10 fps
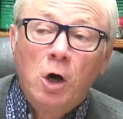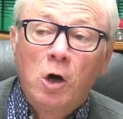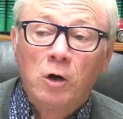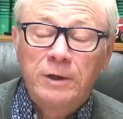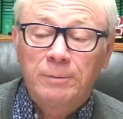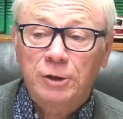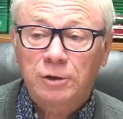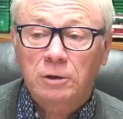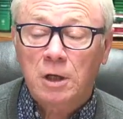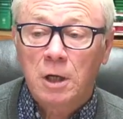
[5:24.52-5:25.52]
All that
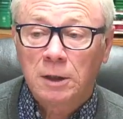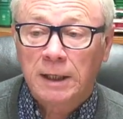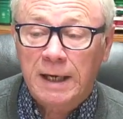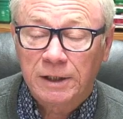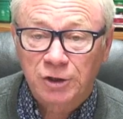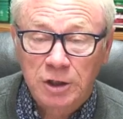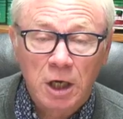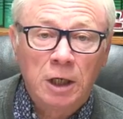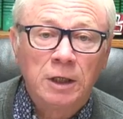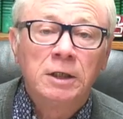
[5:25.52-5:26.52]
Mr. Conley has
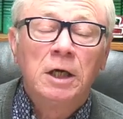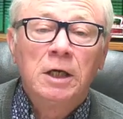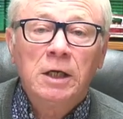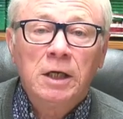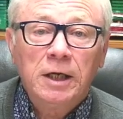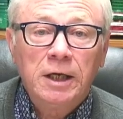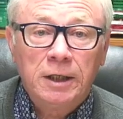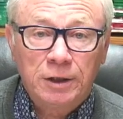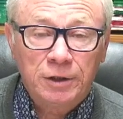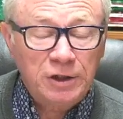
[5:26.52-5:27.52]
done
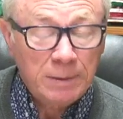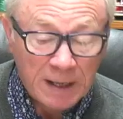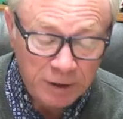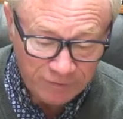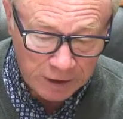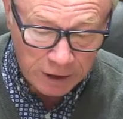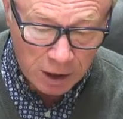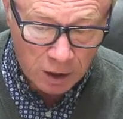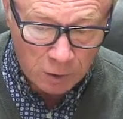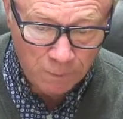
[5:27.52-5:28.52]
is he made a
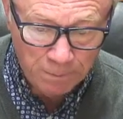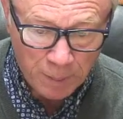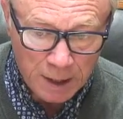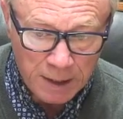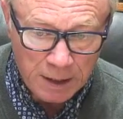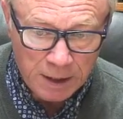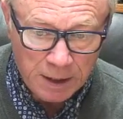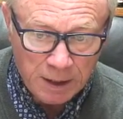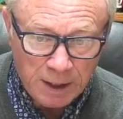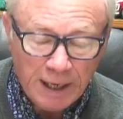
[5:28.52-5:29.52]
video
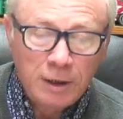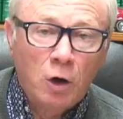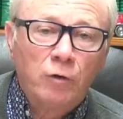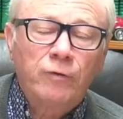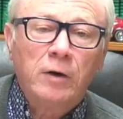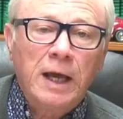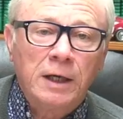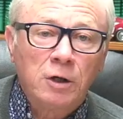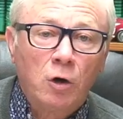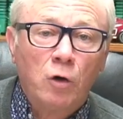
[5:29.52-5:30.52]
and over
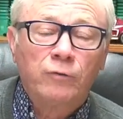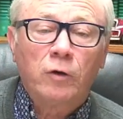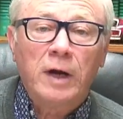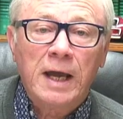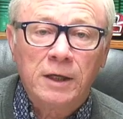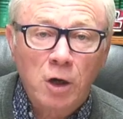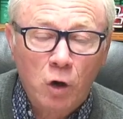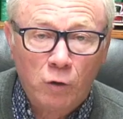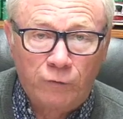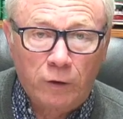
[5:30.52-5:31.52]
and over and
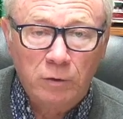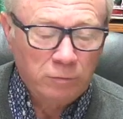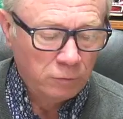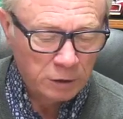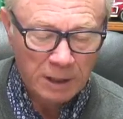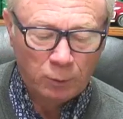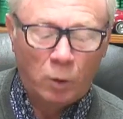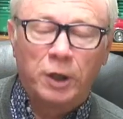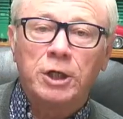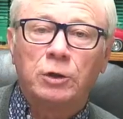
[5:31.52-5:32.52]
over Number
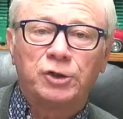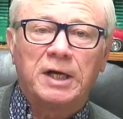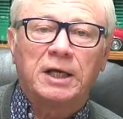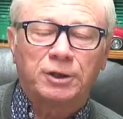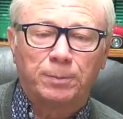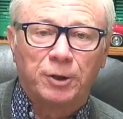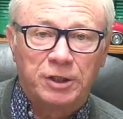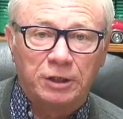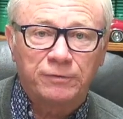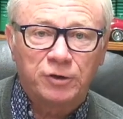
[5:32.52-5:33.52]
one, he used
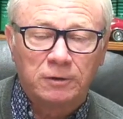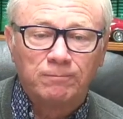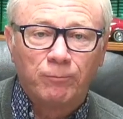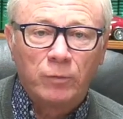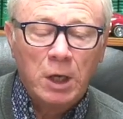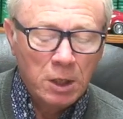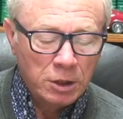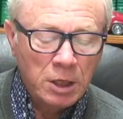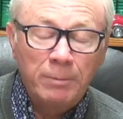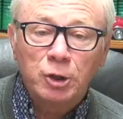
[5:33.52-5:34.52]
expletives.
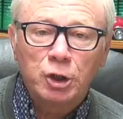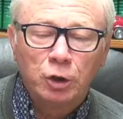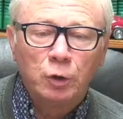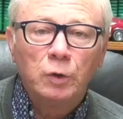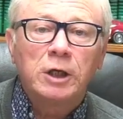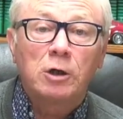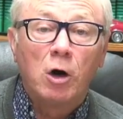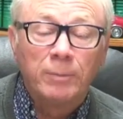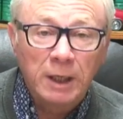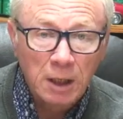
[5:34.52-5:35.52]
Number two, he
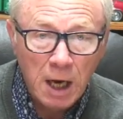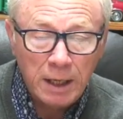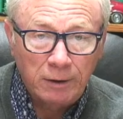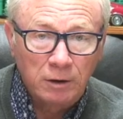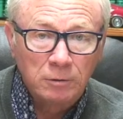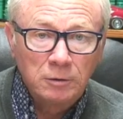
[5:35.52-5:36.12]
called me a liar.